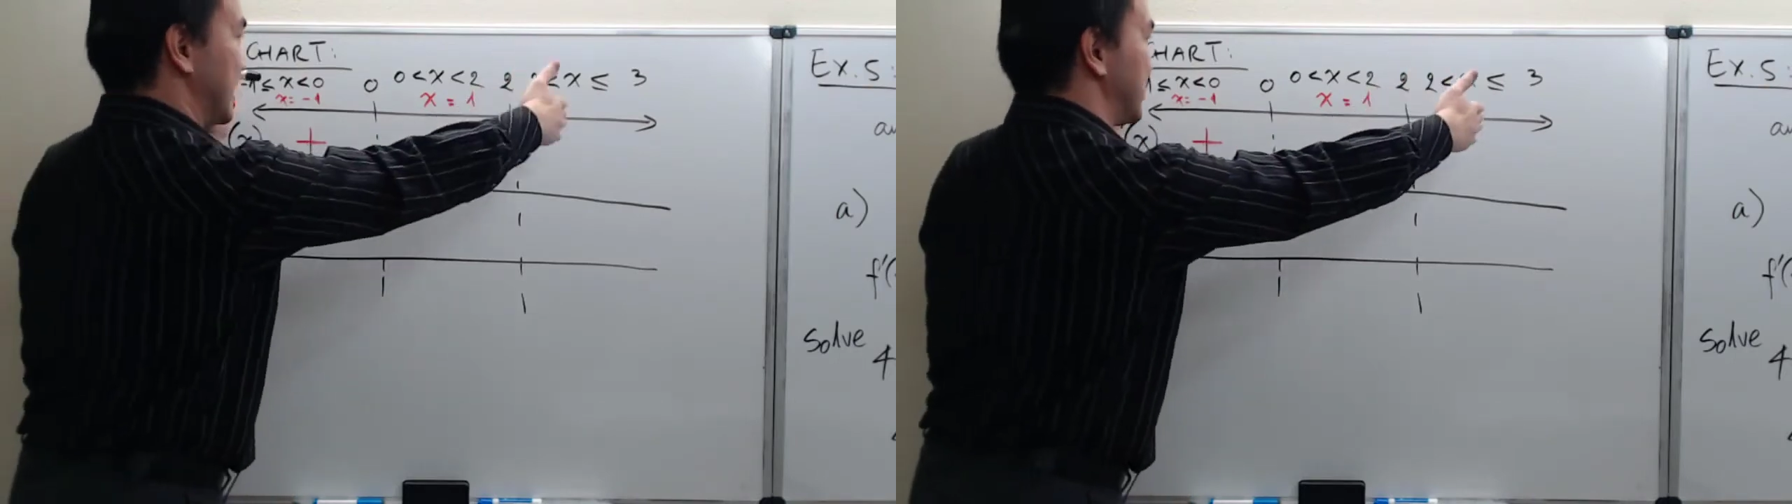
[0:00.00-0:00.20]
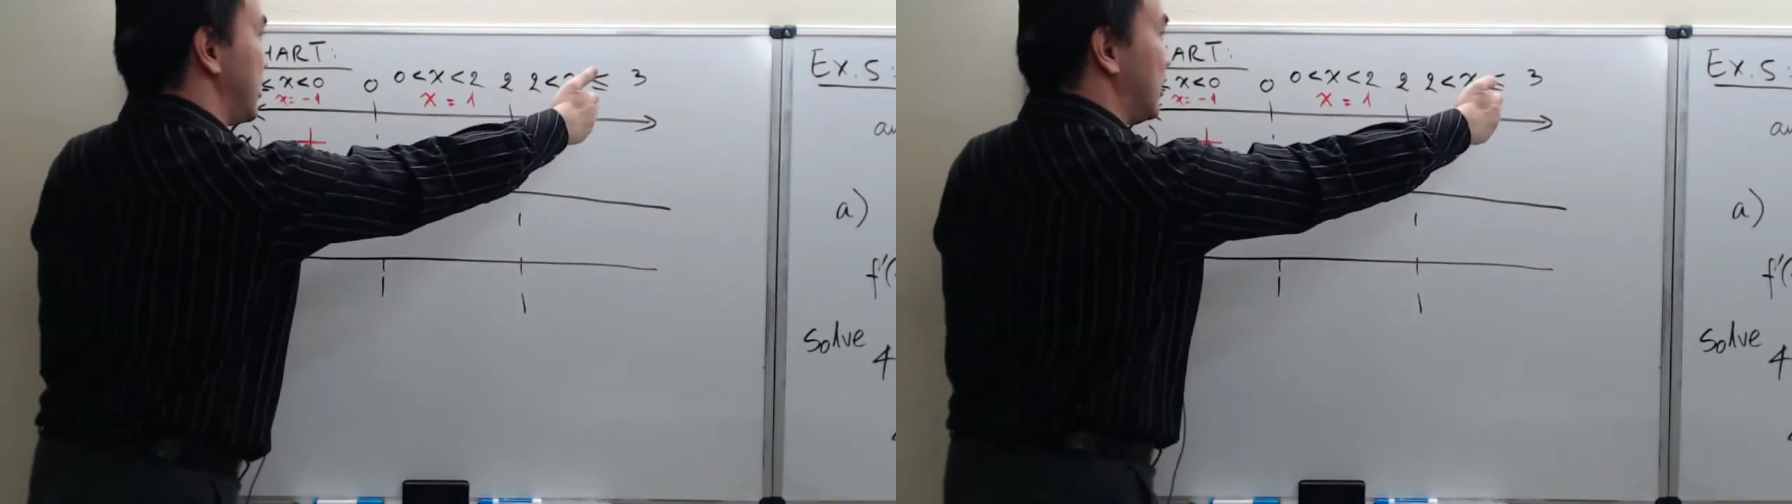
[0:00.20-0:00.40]

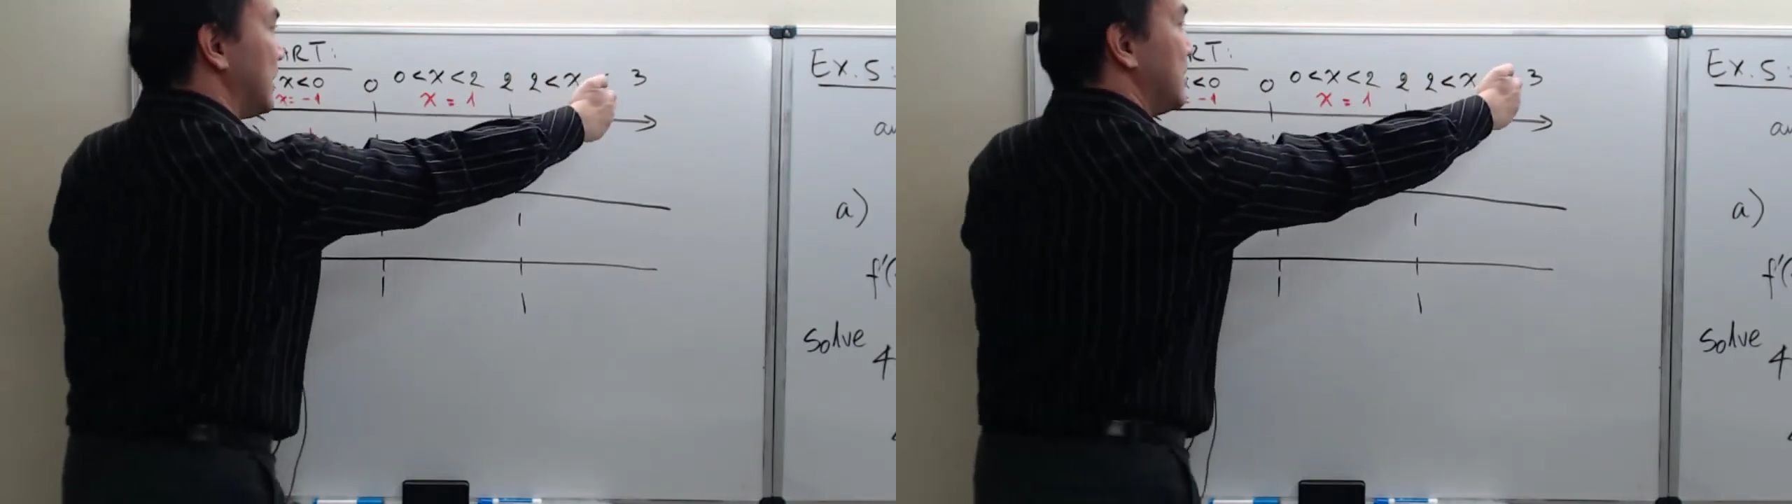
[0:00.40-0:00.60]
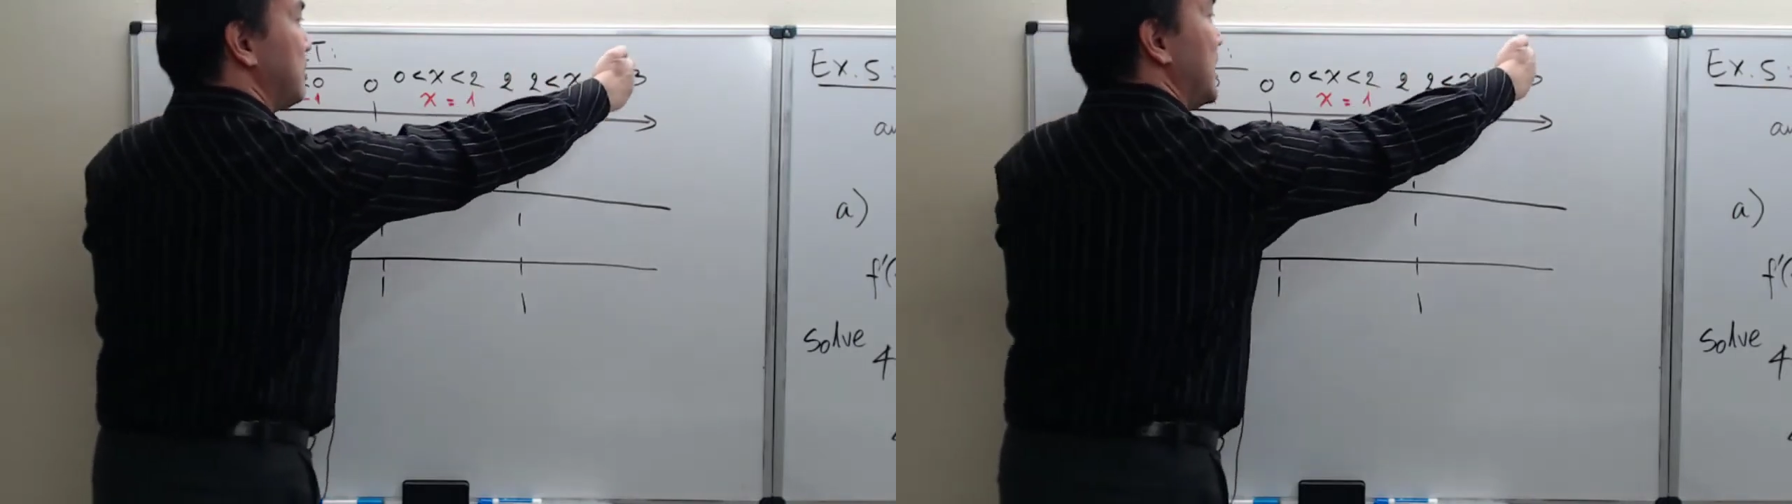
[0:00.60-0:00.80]

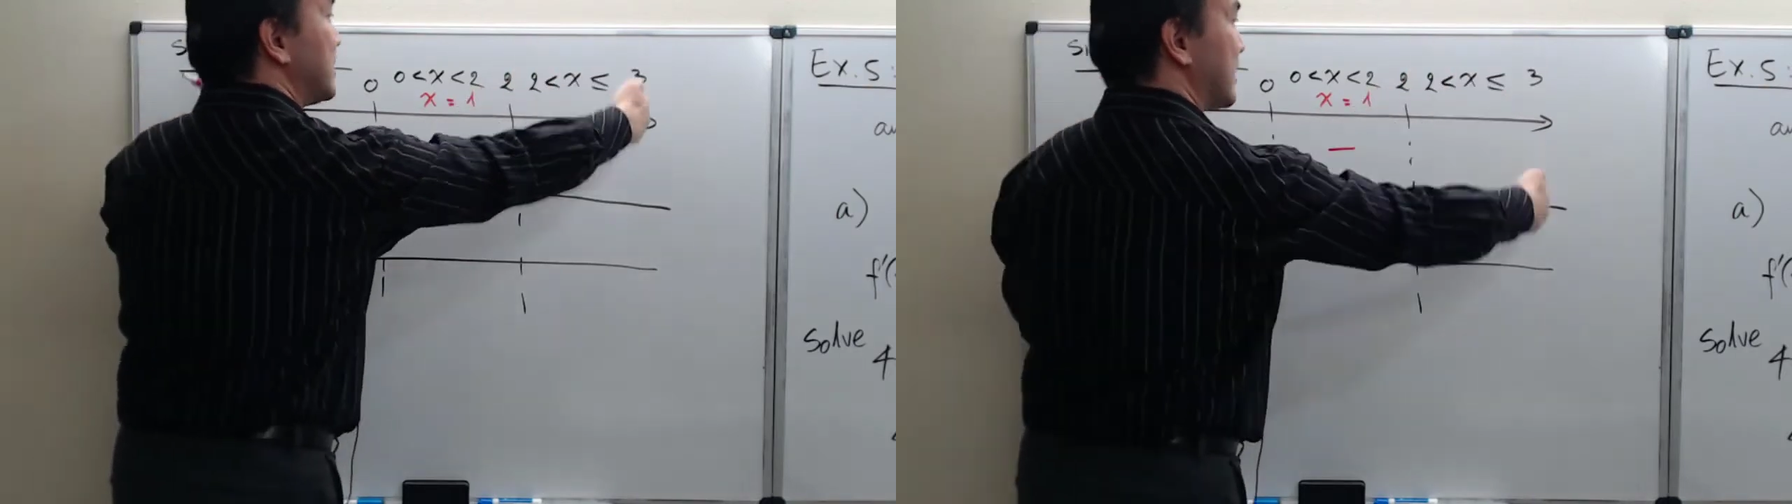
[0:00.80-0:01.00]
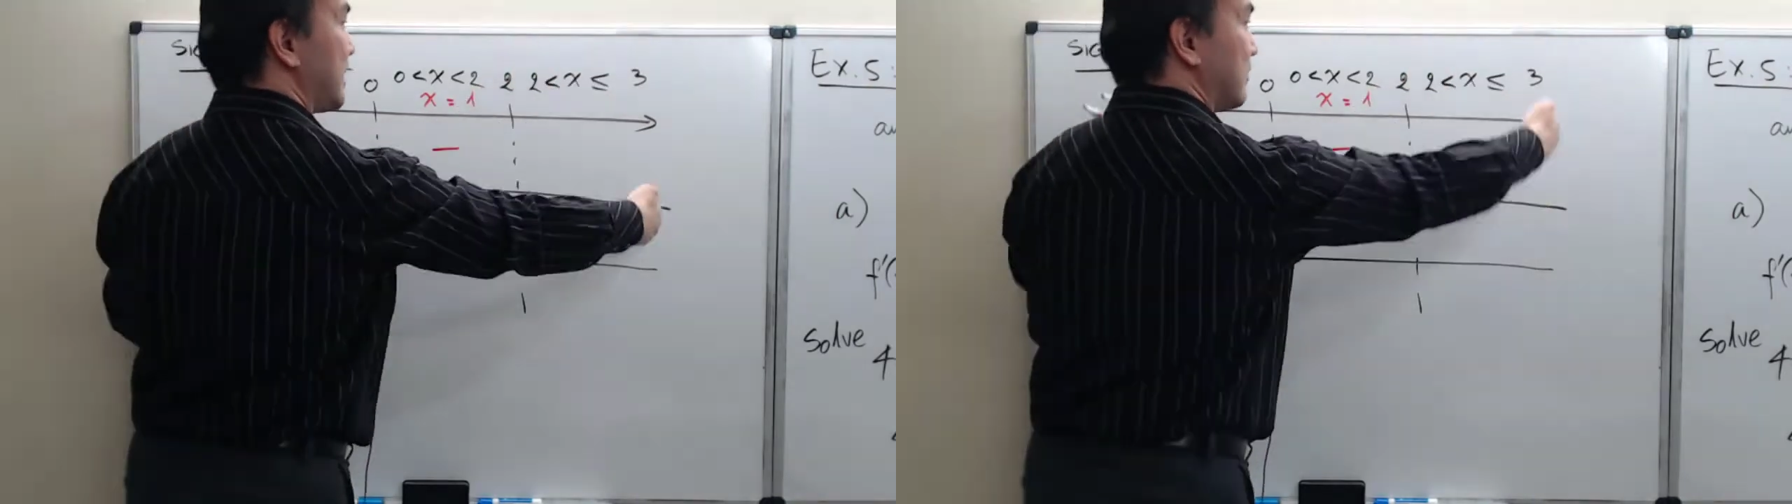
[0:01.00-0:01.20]
not
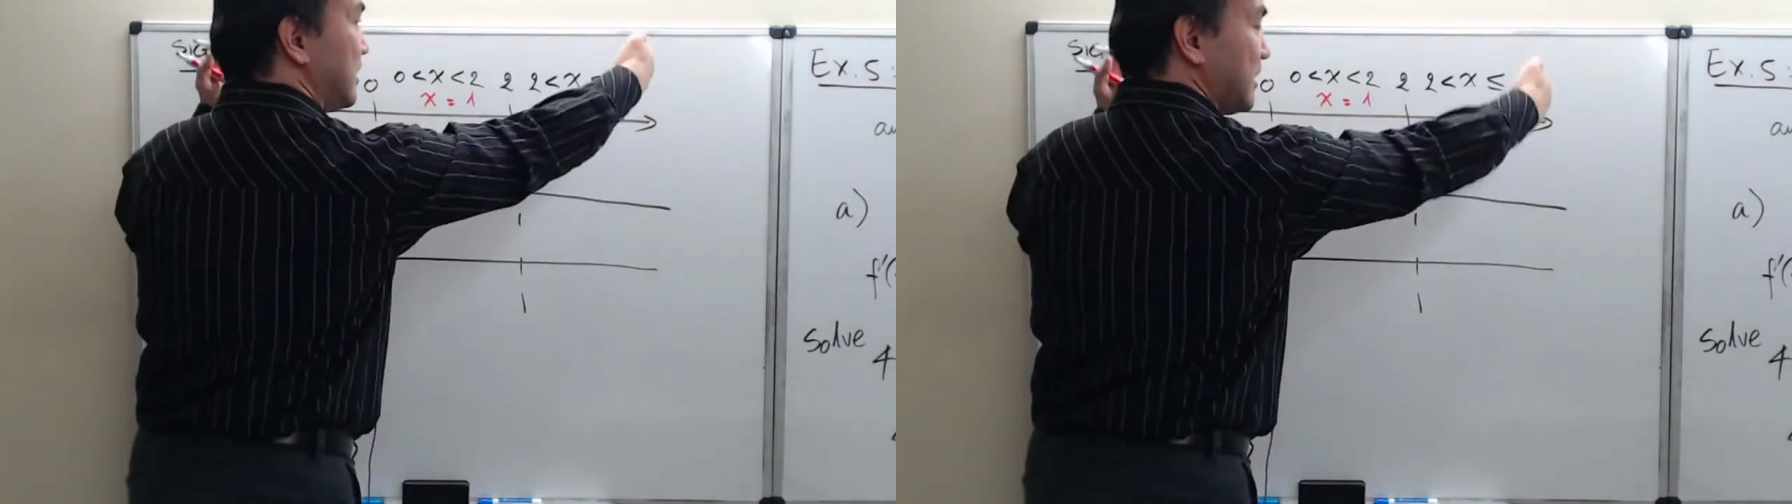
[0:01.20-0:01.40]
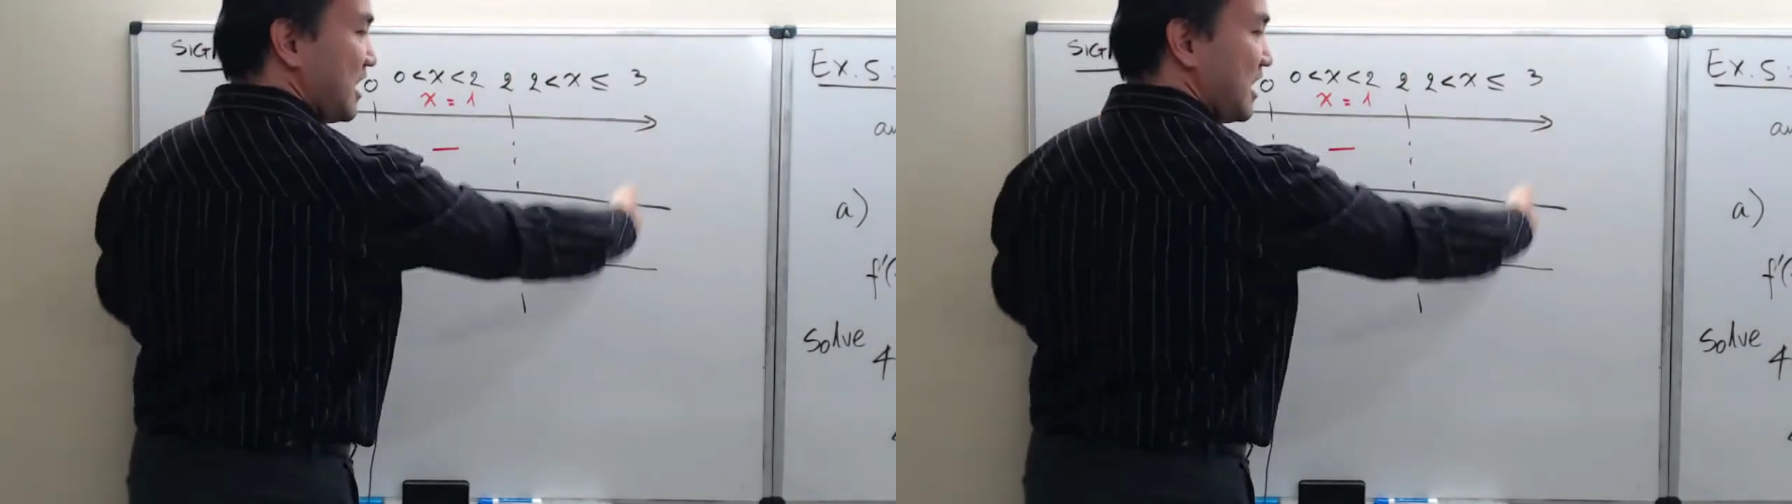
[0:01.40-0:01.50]
inside of this